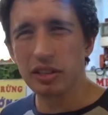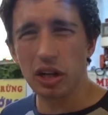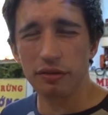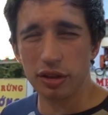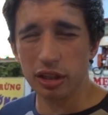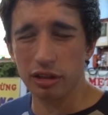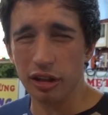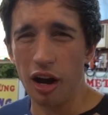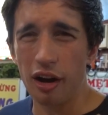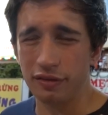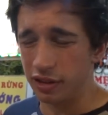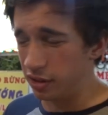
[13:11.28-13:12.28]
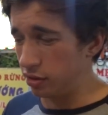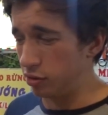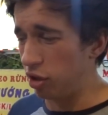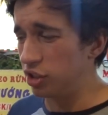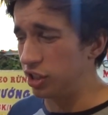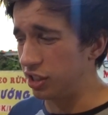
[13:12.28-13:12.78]
After the after the
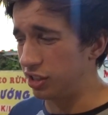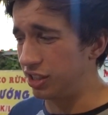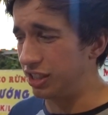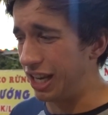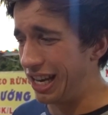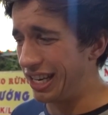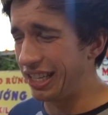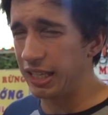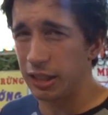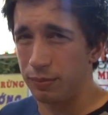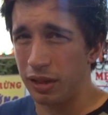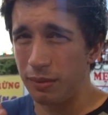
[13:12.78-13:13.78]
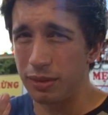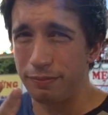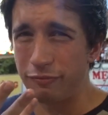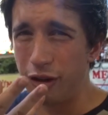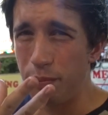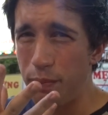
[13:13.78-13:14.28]
crunchiness is done, it then just becomes
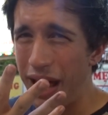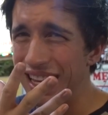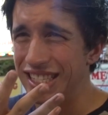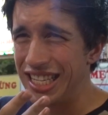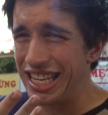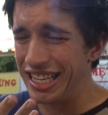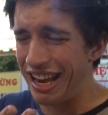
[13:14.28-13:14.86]
real pasty.